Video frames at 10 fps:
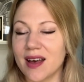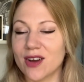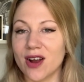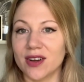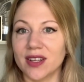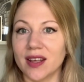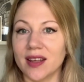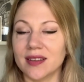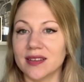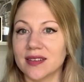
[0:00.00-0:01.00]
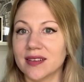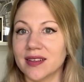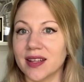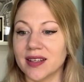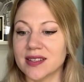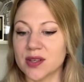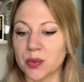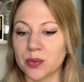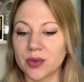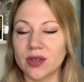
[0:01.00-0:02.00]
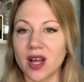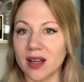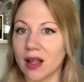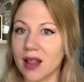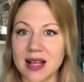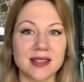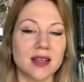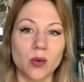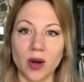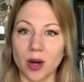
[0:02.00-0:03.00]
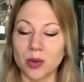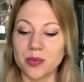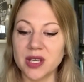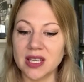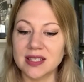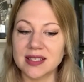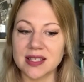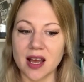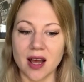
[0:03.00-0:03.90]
cardigan that is a real kind of classic wearable piece.